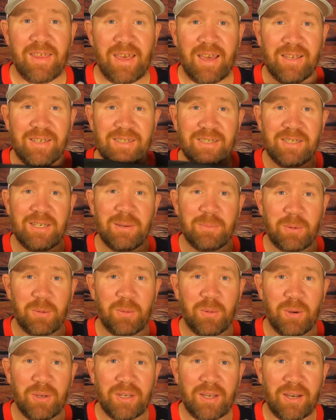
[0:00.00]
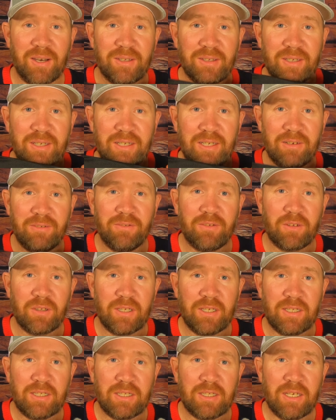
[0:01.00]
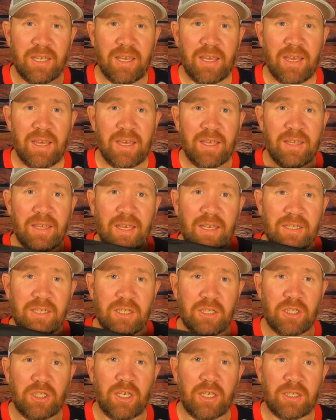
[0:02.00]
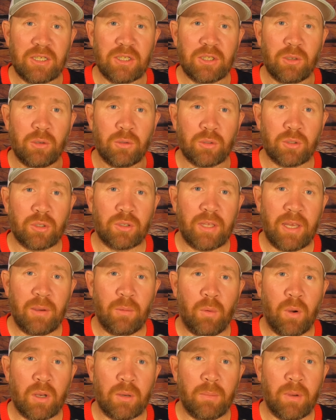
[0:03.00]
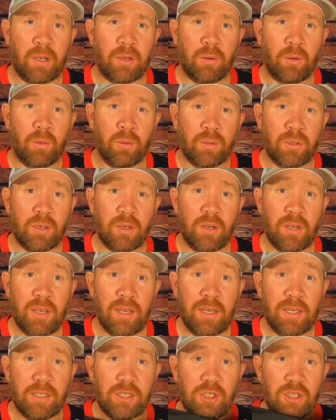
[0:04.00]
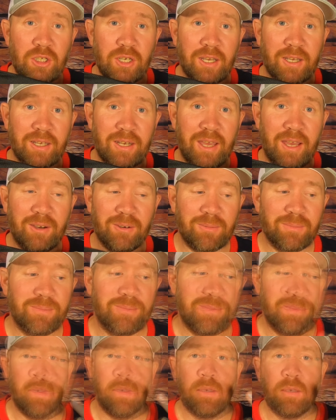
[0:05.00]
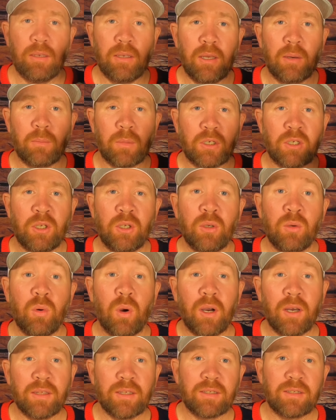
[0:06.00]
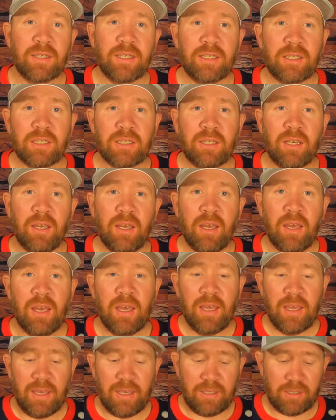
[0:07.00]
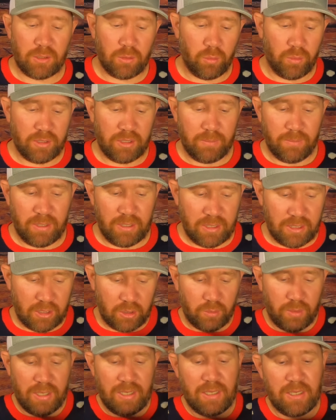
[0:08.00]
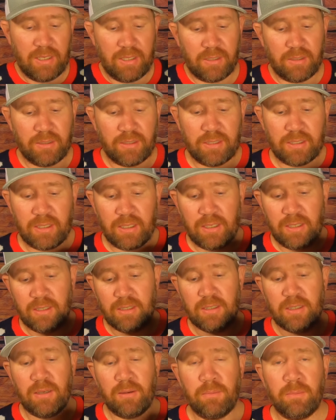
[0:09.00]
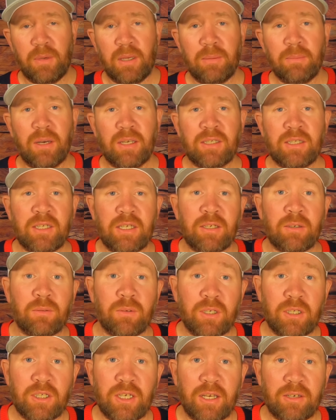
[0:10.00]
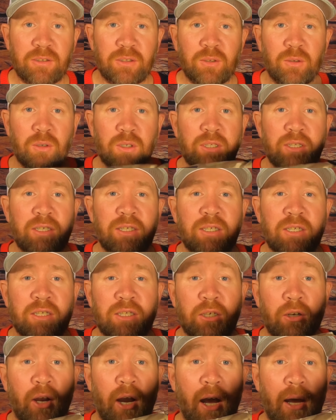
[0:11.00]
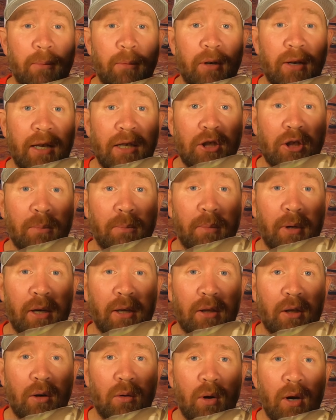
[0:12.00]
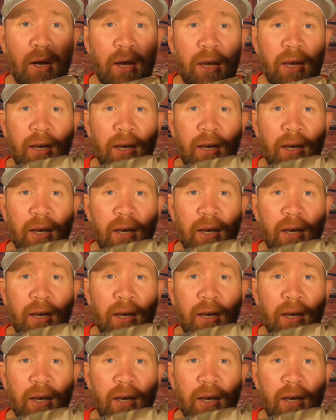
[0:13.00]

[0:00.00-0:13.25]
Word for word: That is number one on the gift list. That is Justin's Ultralight Water Bottle Holder. Check it out. Number two on the list is going to be this right here. This is made by Cedar Ridge Outdoors. This is their hibernation pillow.